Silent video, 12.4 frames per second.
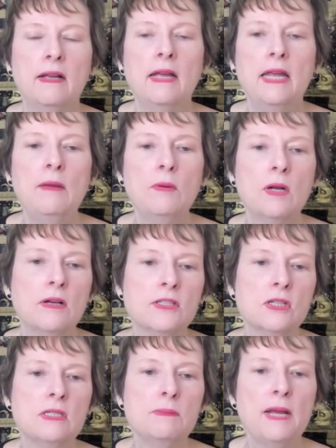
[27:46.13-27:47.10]
He would
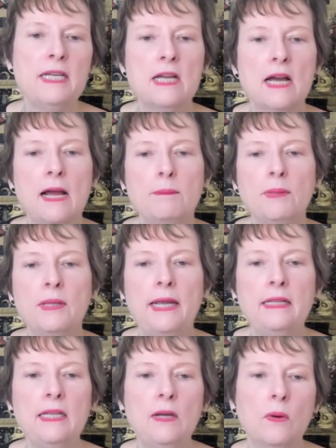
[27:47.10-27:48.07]
also spend time
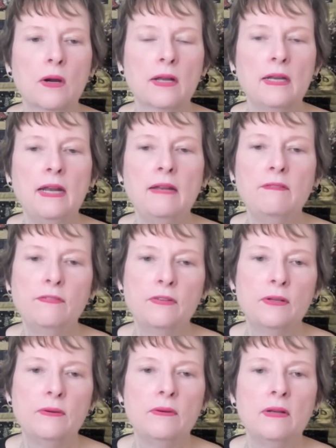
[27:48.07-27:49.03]
playing the organ and
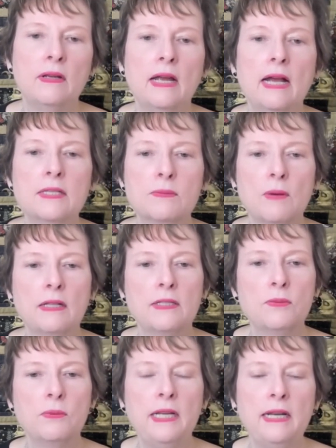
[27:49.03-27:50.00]
flute, as well
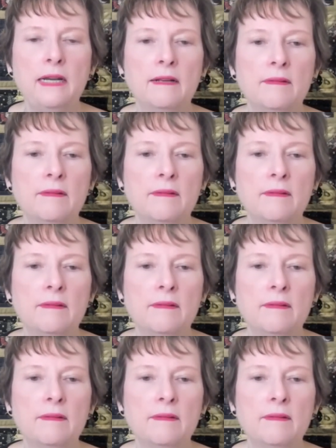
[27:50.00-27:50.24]
as reading.